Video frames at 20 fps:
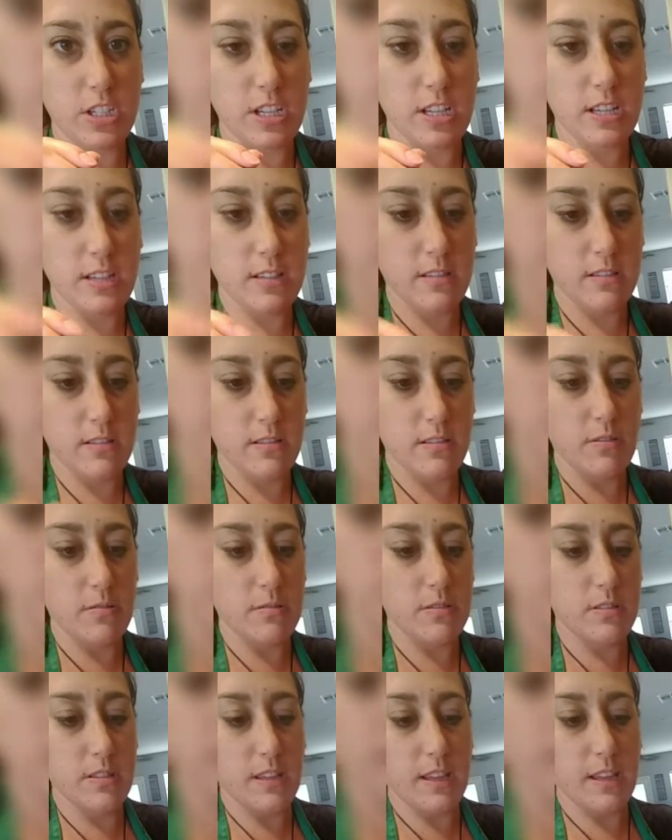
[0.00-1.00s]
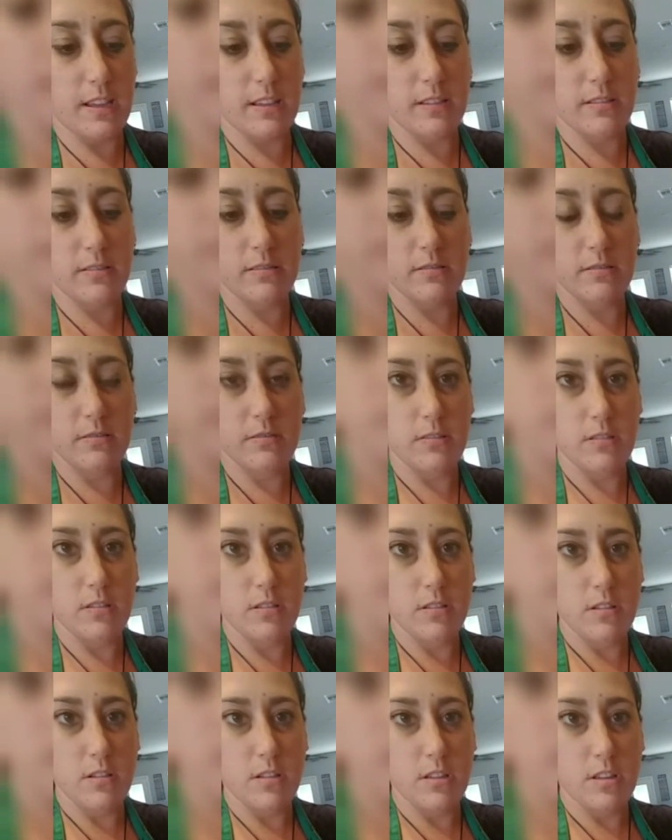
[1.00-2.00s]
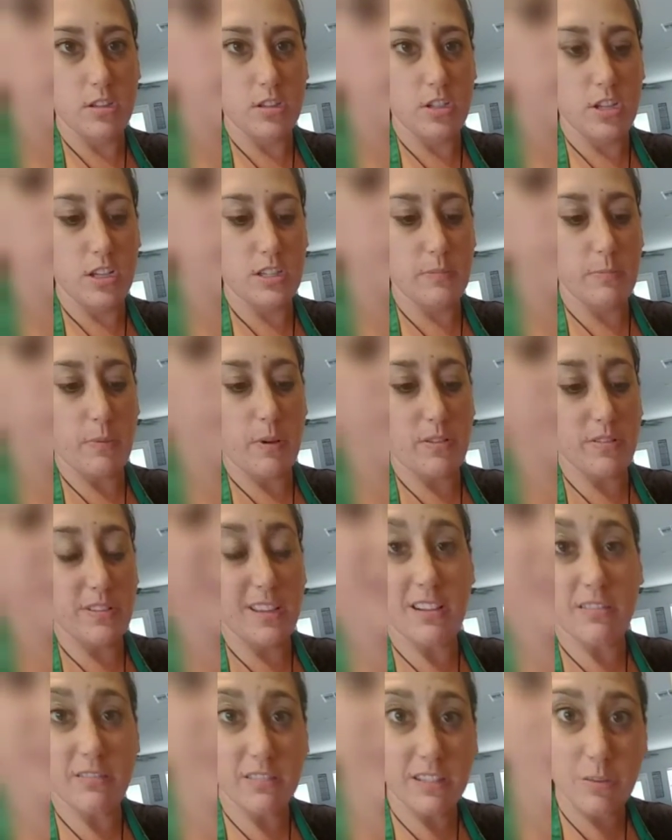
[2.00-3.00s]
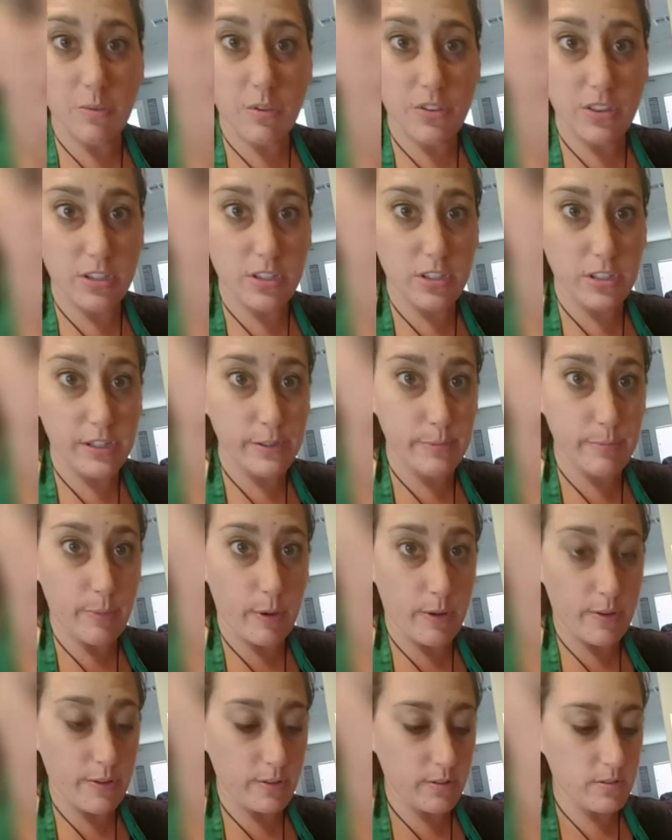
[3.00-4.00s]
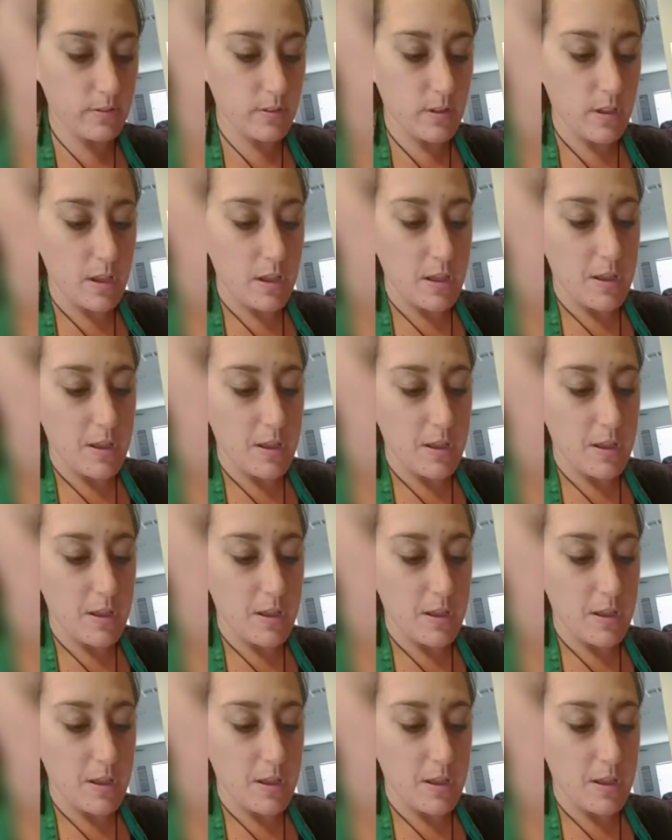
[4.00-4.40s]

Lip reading: cheese, so it's like the cheese balls. I don't really want the cheese balls,